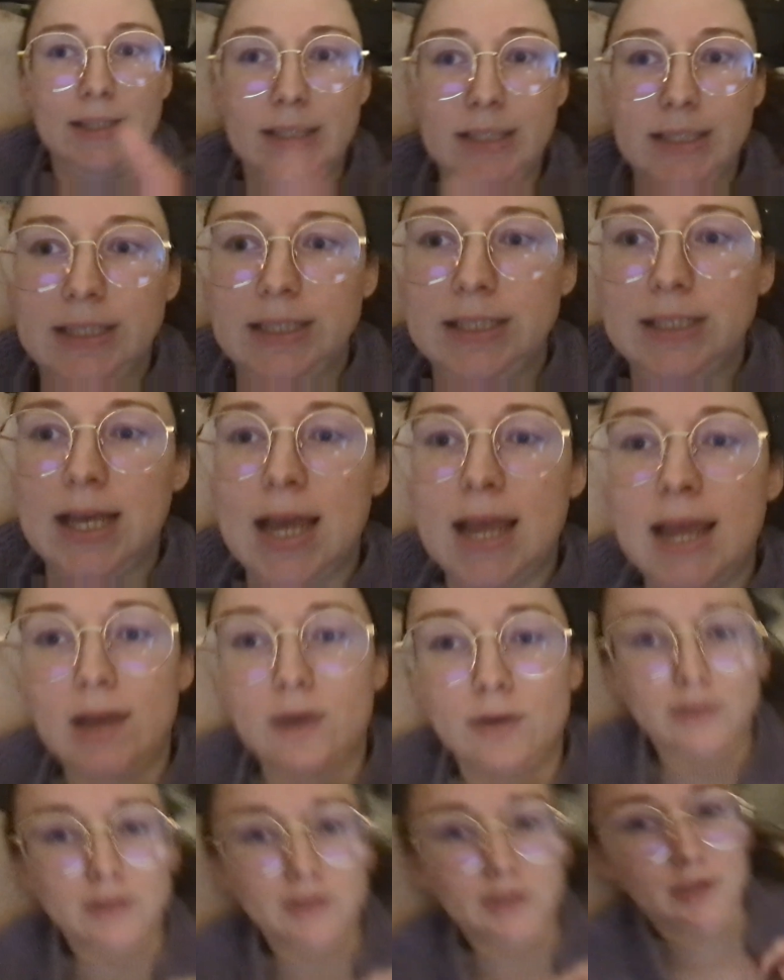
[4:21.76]
staying
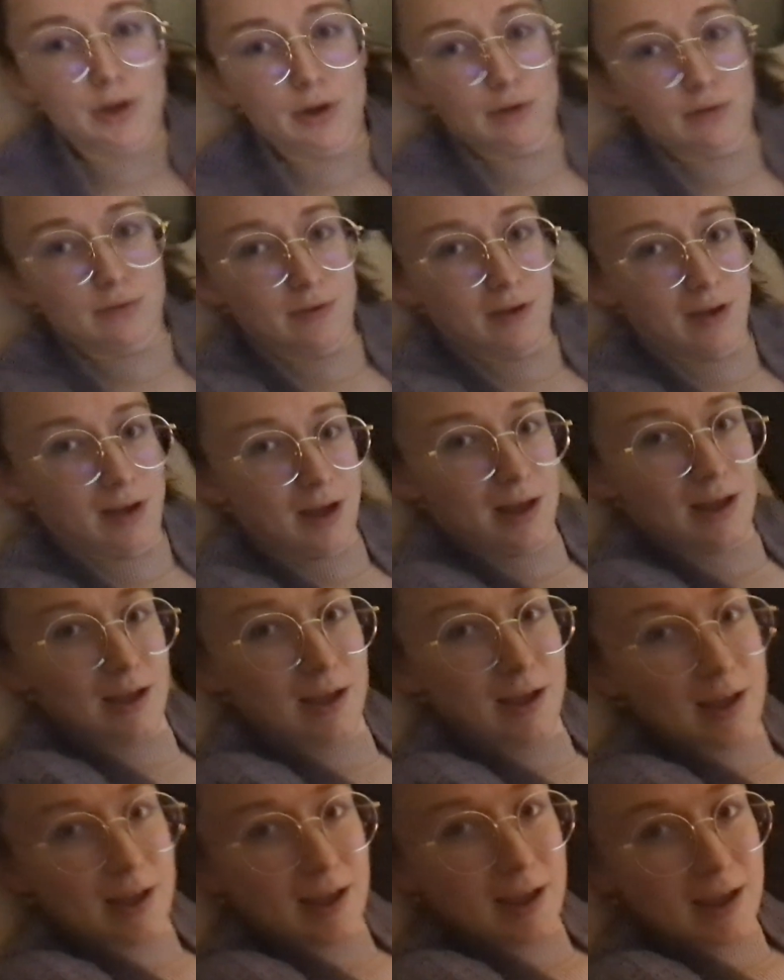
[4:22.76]
on the sofa
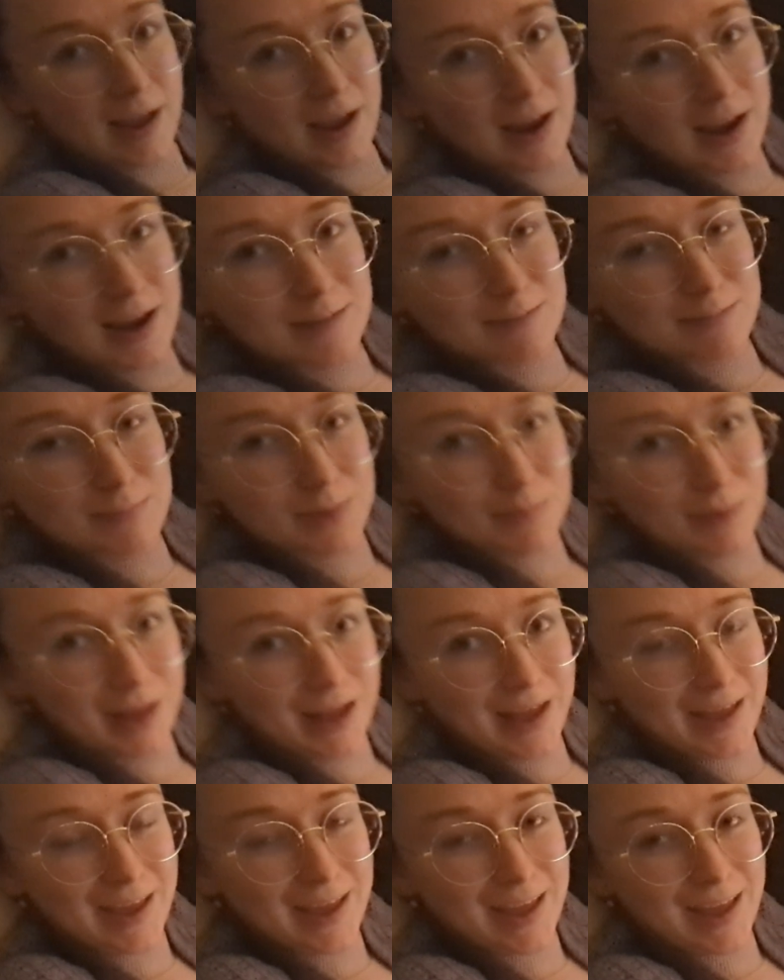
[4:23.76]
in my
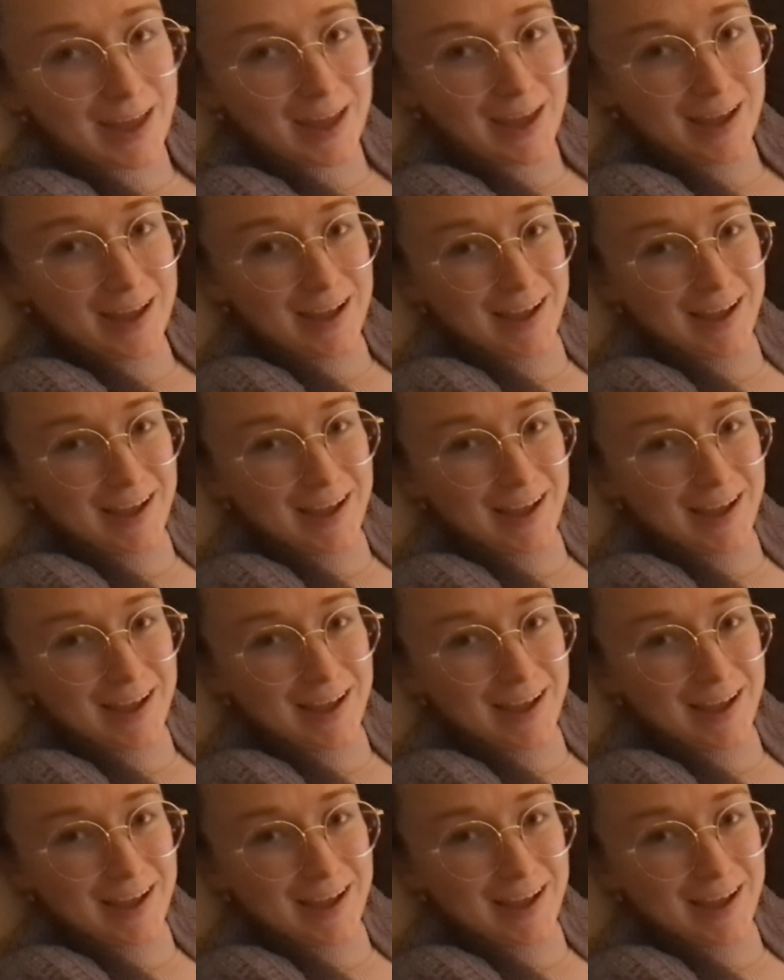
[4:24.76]
blanket